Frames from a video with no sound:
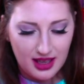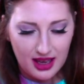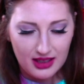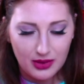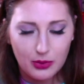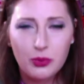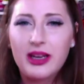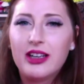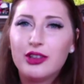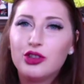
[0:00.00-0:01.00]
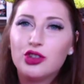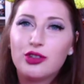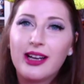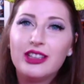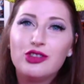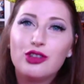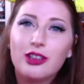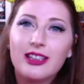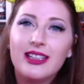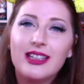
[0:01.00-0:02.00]
kind of weird, strange
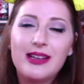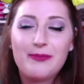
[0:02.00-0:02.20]
looking.